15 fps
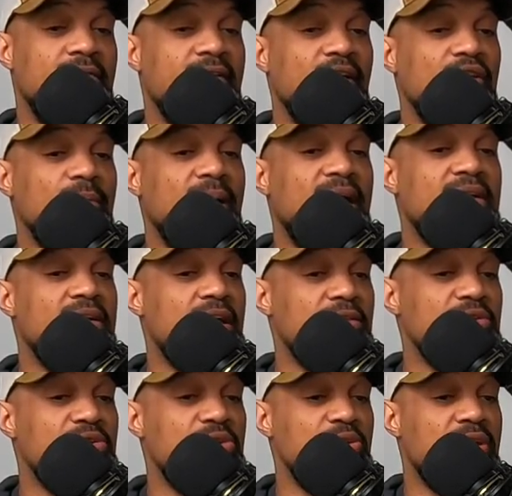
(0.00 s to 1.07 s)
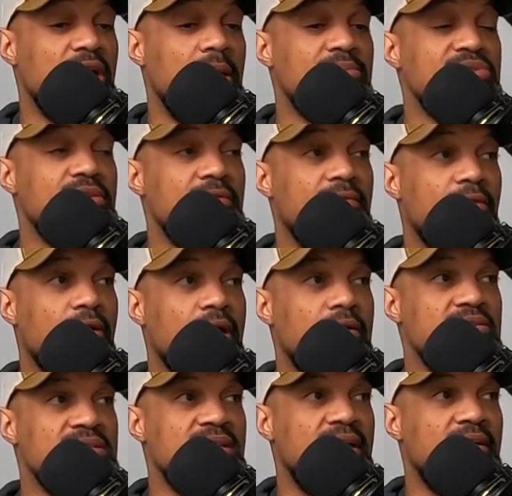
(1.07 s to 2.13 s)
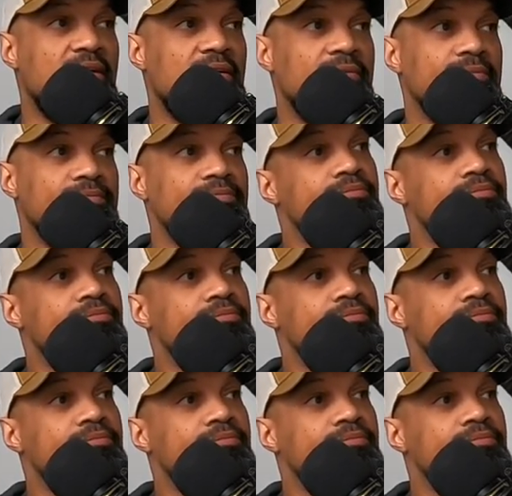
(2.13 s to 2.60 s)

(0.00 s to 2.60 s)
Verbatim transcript: followed by another 2 cups 4 hours later.